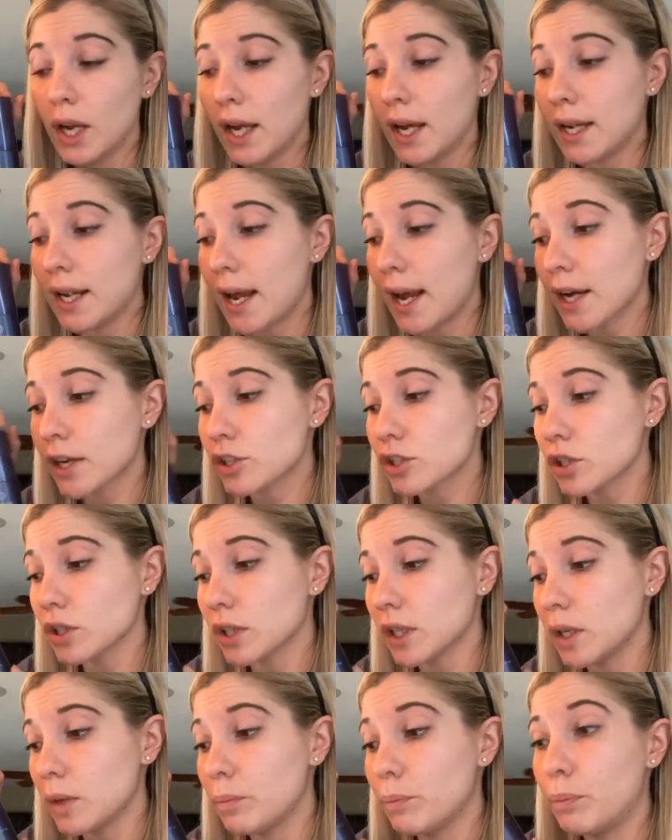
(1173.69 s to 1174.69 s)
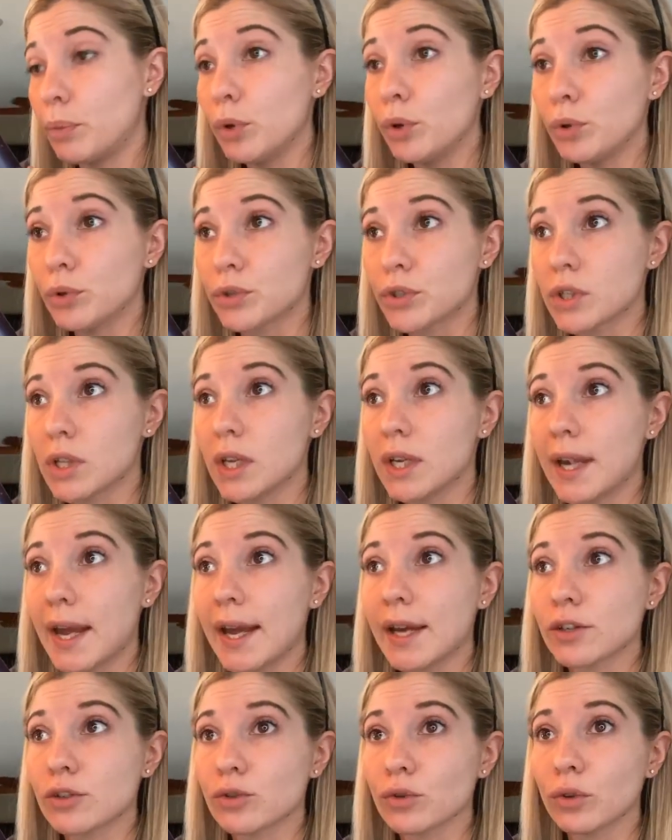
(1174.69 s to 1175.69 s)
it actually boosts the
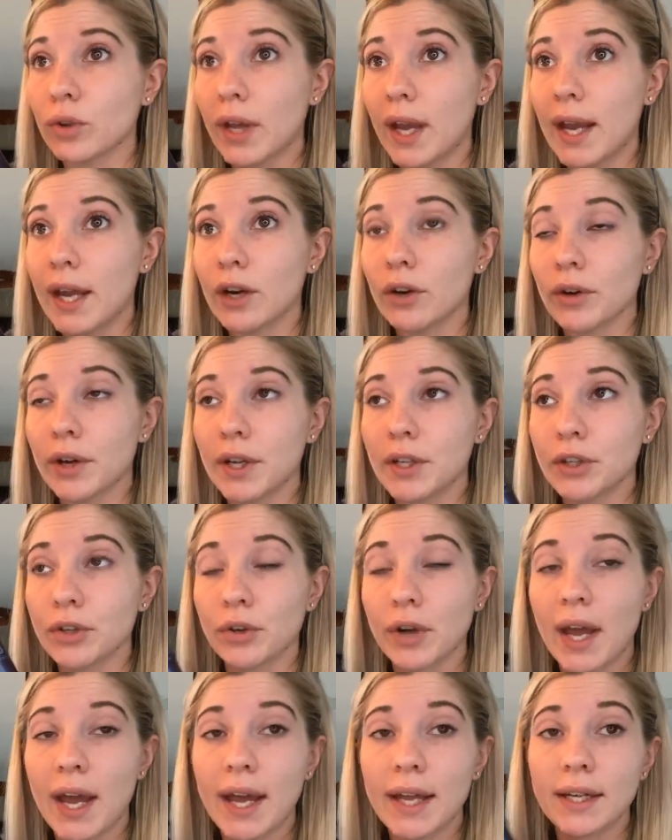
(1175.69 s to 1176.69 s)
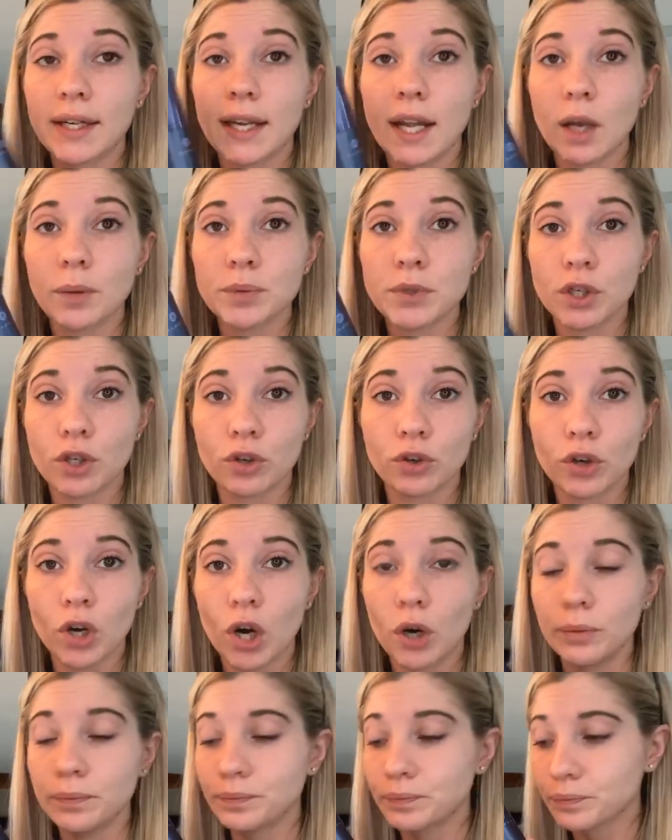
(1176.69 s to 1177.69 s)
natural hair in your head and helps it
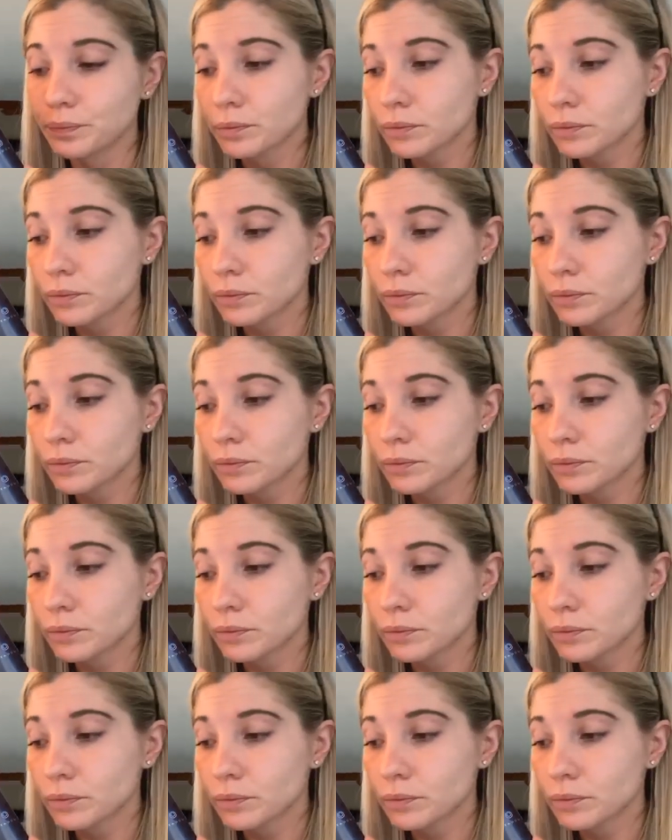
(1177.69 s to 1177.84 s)
grow.